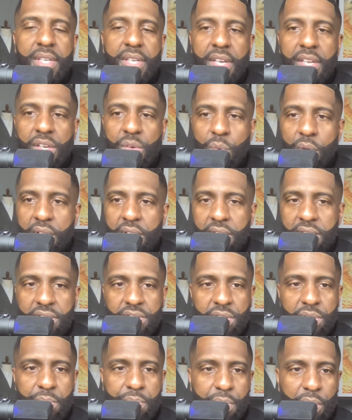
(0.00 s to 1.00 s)
and the way it is
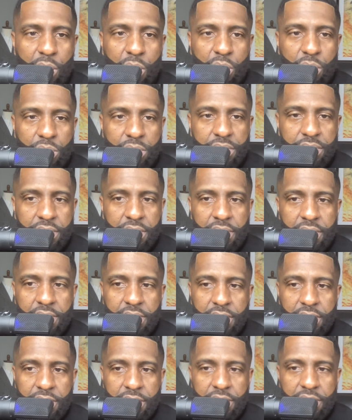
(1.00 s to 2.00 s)
composed.
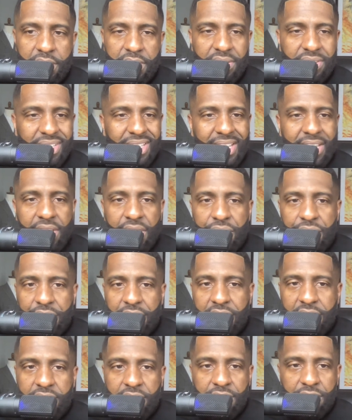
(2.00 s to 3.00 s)
It's
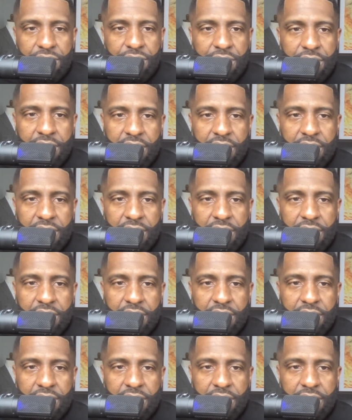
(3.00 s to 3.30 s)
inoffensive.